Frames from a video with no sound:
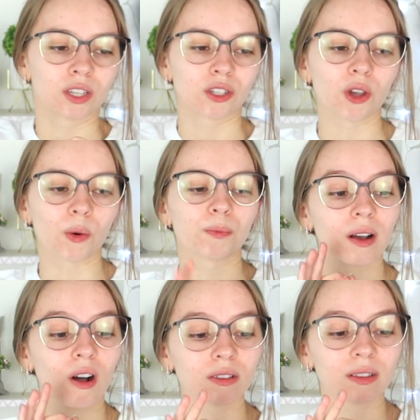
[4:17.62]
So
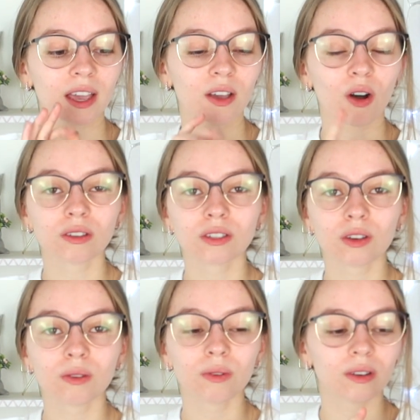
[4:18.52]
I
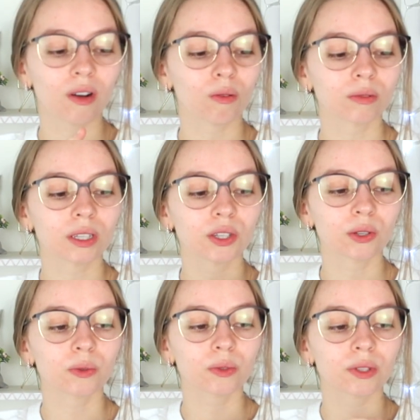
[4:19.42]
also only
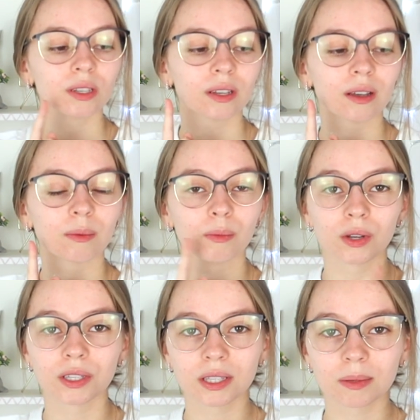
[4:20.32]
used
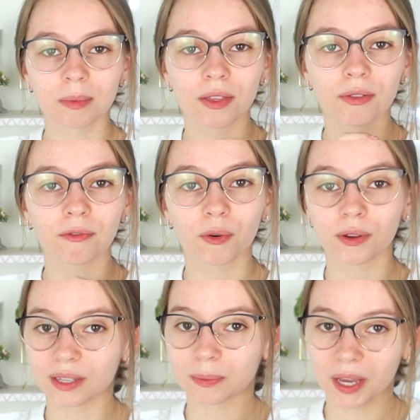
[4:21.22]
Widgetsmith
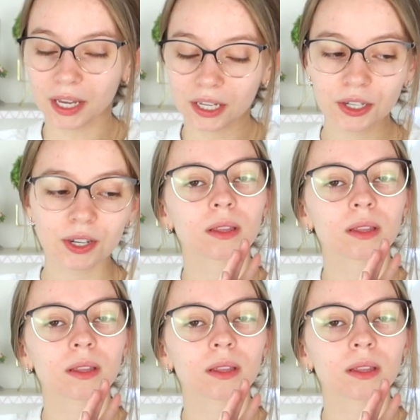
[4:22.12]
for this page,